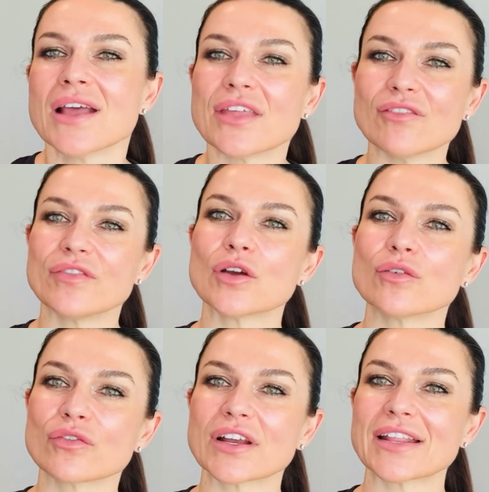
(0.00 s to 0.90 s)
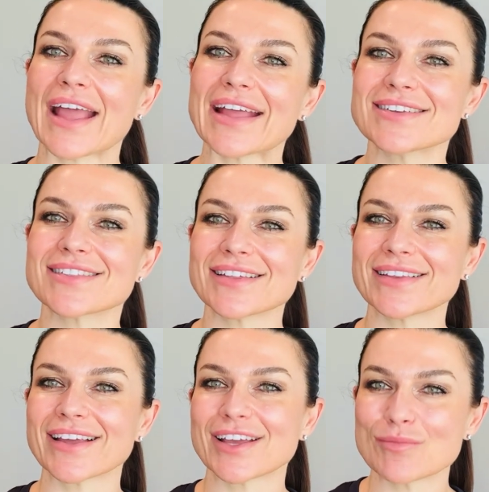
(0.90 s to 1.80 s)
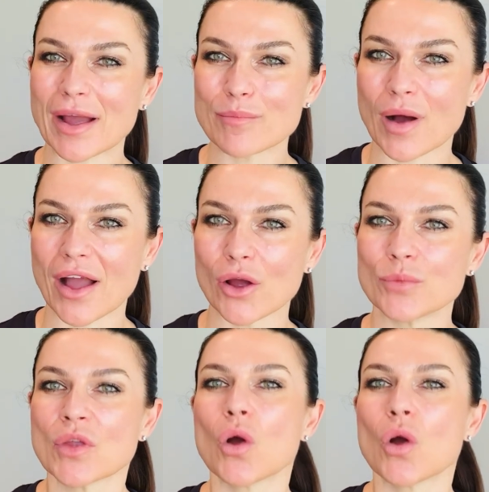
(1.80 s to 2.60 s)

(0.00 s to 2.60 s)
then feel free to head to the link in my bio